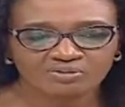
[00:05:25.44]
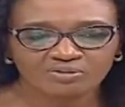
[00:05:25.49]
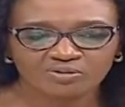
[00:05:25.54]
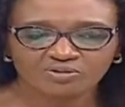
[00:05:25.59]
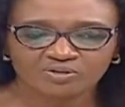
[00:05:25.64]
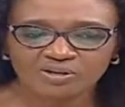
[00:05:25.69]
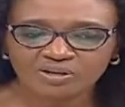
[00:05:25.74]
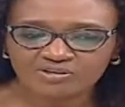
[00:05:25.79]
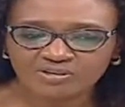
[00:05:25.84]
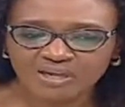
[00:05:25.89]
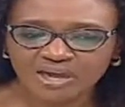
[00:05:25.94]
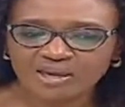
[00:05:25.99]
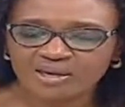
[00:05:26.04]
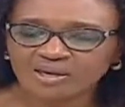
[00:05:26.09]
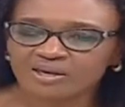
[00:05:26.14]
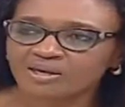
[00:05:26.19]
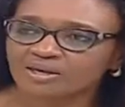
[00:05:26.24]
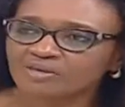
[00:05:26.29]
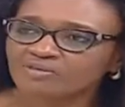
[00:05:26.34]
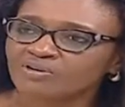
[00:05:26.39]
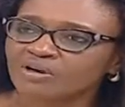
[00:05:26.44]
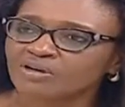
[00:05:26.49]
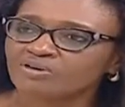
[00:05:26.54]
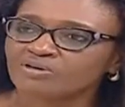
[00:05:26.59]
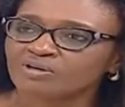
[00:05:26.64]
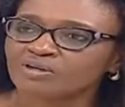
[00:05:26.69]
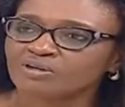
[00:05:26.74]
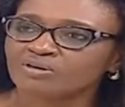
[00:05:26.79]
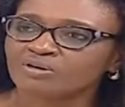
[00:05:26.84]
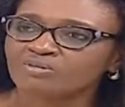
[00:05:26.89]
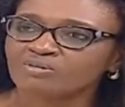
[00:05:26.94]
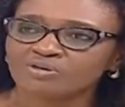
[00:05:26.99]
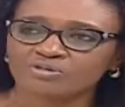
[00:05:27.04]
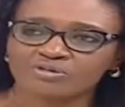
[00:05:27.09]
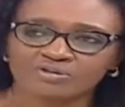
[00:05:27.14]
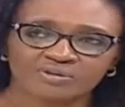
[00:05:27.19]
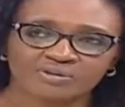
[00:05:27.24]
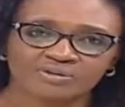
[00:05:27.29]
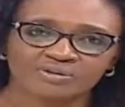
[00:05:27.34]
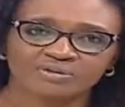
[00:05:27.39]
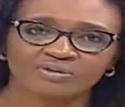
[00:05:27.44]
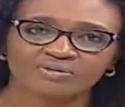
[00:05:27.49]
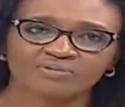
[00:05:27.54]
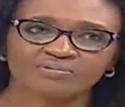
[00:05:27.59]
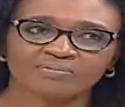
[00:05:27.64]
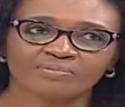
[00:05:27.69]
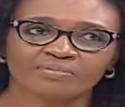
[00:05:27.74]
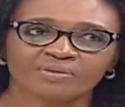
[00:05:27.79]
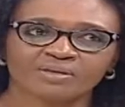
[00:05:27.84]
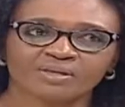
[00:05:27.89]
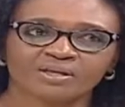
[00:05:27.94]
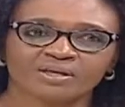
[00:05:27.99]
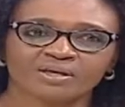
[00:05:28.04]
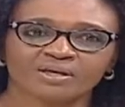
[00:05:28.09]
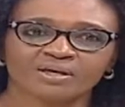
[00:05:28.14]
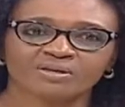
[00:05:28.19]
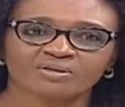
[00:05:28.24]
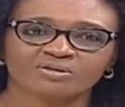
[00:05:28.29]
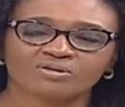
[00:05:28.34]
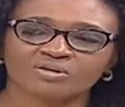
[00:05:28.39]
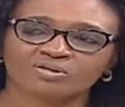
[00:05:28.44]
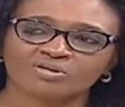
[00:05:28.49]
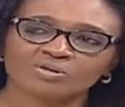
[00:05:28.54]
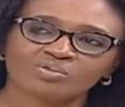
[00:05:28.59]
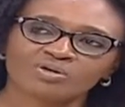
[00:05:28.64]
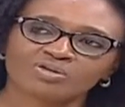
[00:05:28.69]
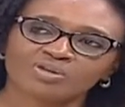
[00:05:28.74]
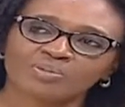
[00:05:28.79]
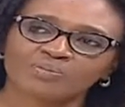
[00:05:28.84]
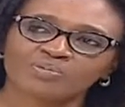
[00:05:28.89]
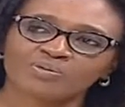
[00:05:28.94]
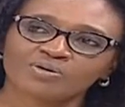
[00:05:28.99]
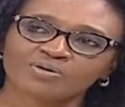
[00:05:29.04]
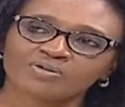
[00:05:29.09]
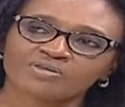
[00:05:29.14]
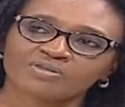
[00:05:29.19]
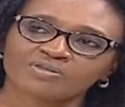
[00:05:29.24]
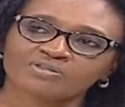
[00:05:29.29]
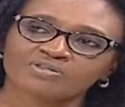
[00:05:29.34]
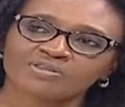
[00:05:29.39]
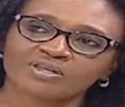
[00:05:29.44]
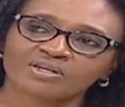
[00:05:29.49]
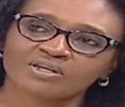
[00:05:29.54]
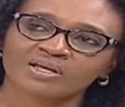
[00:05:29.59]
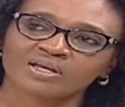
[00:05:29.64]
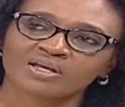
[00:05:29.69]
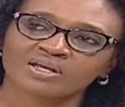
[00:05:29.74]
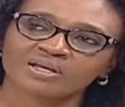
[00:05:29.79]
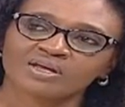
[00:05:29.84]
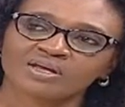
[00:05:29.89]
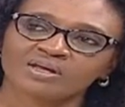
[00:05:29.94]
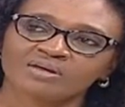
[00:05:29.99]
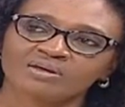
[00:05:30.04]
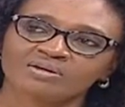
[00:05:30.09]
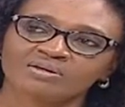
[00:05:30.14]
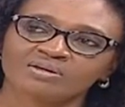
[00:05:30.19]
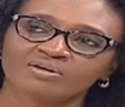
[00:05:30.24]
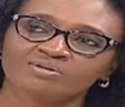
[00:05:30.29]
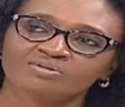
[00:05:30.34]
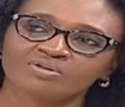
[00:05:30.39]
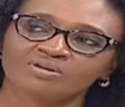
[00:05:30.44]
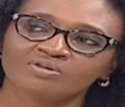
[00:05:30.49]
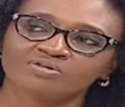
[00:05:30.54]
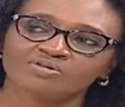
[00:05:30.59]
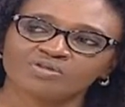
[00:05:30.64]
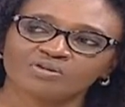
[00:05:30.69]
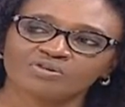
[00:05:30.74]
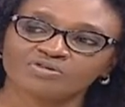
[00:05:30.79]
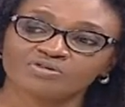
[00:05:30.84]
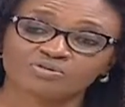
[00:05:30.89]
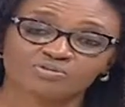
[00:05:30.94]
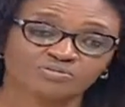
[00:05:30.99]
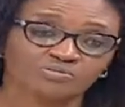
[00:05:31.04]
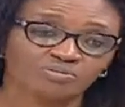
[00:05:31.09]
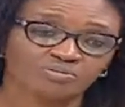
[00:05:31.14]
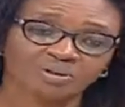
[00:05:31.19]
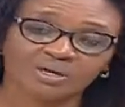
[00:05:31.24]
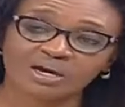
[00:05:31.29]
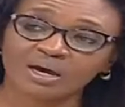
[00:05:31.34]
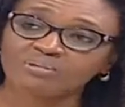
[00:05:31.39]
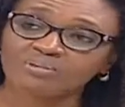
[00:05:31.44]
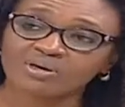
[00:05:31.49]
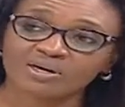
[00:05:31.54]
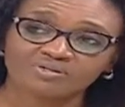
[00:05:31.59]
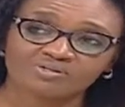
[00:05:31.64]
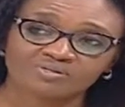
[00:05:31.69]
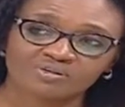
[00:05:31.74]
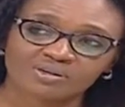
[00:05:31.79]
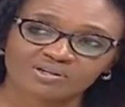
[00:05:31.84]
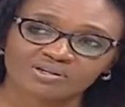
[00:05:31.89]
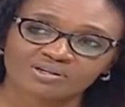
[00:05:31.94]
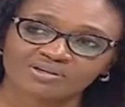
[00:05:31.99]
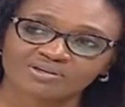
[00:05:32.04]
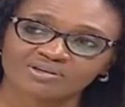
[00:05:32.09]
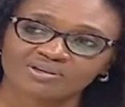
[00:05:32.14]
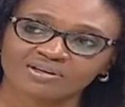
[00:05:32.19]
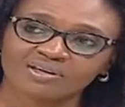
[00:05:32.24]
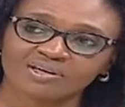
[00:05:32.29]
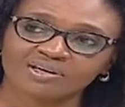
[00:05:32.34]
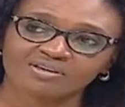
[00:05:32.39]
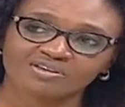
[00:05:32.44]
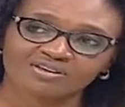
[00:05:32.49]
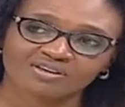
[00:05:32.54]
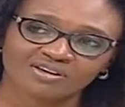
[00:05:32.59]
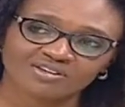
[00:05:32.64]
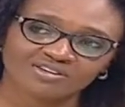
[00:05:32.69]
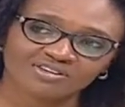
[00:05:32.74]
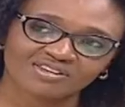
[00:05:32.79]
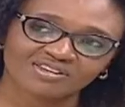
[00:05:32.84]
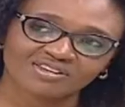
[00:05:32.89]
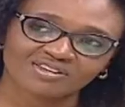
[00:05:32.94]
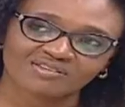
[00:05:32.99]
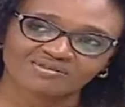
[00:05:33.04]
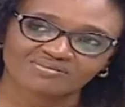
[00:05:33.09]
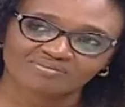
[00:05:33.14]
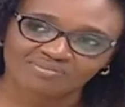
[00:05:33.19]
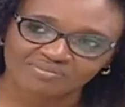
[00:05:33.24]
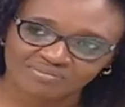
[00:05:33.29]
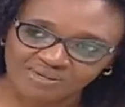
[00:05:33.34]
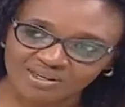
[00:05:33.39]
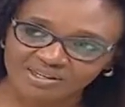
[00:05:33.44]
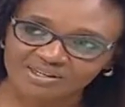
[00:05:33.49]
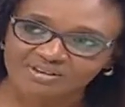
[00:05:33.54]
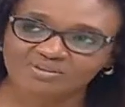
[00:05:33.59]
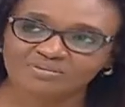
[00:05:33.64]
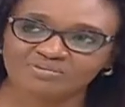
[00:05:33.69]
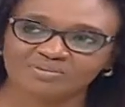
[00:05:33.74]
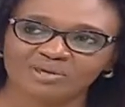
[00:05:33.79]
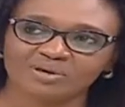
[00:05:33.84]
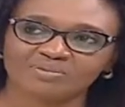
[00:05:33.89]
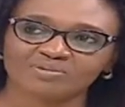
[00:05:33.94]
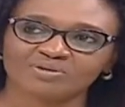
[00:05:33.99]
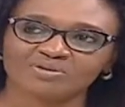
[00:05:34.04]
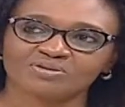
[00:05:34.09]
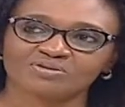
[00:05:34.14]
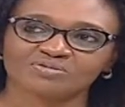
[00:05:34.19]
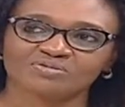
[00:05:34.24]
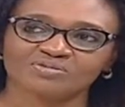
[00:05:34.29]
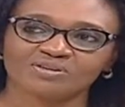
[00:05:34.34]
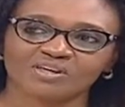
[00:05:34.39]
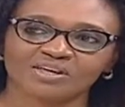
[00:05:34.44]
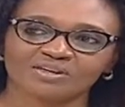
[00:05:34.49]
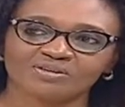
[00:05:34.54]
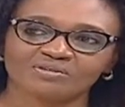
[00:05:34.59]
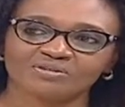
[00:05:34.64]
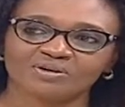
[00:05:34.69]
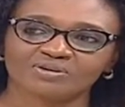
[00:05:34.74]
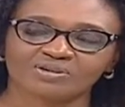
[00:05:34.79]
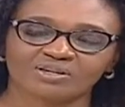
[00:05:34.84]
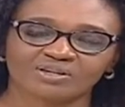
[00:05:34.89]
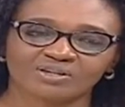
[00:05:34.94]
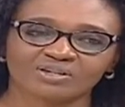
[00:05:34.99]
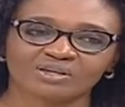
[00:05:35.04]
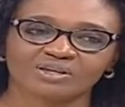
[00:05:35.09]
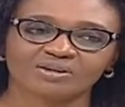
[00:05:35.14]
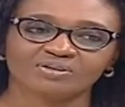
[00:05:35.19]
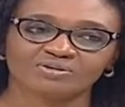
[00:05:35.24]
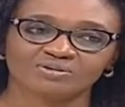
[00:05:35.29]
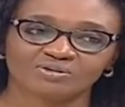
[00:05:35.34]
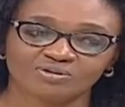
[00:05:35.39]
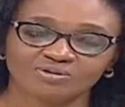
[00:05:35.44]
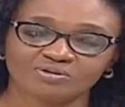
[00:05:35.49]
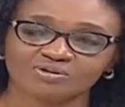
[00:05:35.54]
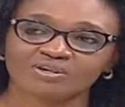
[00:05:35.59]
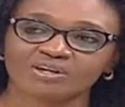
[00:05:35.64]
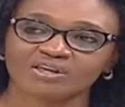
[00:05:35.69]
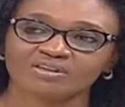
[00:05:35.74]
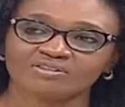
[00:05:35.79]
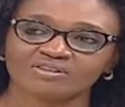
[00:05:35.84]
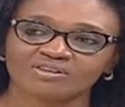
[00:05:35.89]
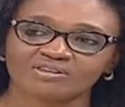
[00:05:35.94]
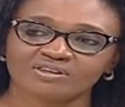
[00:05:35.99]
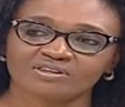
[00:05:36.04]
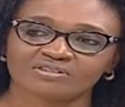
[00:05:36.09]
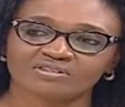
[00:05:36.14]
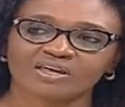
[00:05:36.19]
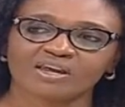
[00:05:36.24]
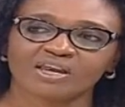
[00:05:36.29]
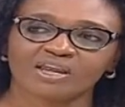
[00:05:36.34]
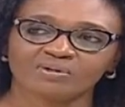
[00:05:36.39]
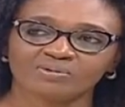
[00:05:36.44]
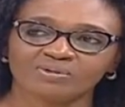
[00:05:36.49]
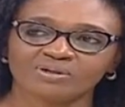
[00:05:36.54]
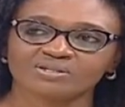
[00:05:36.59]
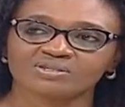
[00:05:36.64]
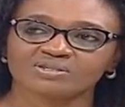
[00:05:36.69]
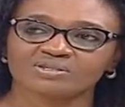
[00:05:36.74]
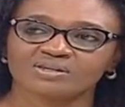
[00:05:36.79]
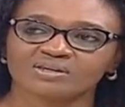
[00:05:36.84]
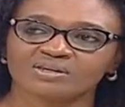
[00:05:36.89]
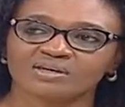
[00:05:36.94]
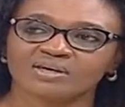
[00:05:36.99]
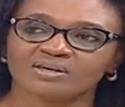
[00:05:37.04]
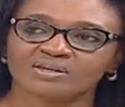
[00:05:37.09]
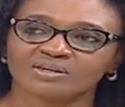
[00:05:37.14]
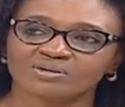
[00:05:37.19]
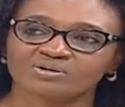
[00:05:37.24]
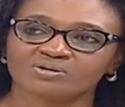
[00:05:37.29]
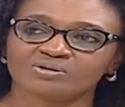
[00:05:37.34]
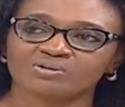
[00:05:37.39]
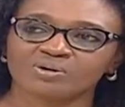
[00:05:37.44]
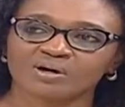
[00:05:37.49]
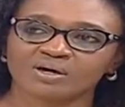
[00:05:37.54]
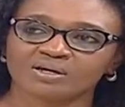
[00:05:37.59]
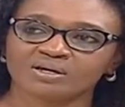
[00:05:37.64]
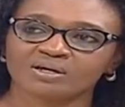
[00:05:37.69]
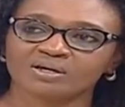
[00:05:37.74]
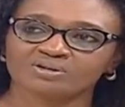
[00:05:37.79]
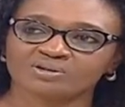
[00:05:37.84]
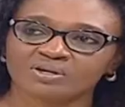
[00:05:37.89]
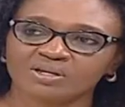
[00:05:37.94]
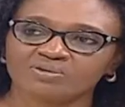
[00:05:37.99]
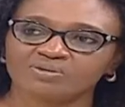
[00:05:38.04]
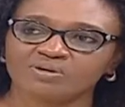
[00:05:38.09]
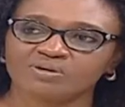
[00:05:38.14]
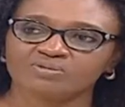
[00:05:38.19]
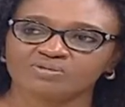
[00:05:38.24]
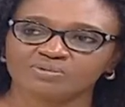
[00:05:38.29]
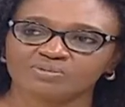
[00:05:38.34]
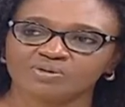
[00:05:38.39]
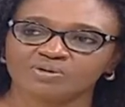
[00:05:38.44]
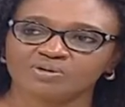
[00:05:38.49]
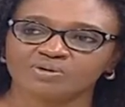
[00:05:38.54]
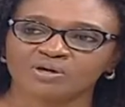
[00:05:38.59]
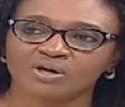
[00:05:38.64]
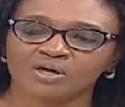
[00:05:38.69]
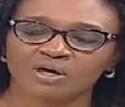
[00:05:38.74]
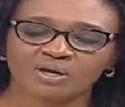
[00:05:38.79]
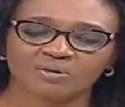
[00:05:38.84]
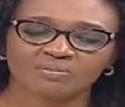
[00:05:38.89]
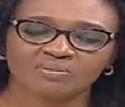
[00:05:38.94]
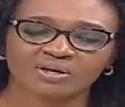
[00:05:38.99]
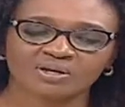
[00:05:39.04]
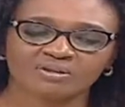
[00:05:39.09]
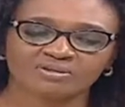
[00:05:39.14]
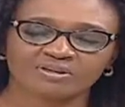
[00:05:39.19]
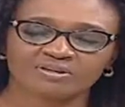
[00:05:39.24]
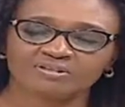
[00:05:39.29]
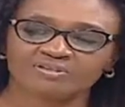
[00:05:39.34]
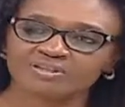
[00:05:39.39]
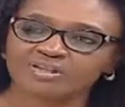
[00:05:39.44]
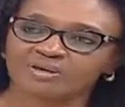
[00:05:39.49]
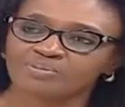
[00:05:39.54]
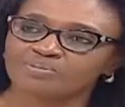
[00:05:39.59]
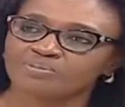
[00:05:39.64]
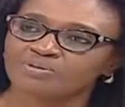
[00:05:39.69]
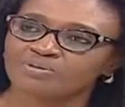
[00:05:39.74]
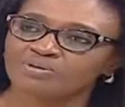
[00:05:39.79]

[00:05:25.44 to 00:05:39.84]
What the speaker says: designing and fashion is almost a process that involves becoming a friend and trusting me to be able to figure you out and tell you, you look nice in this, allow it, and it will actually work from you. But it's a step.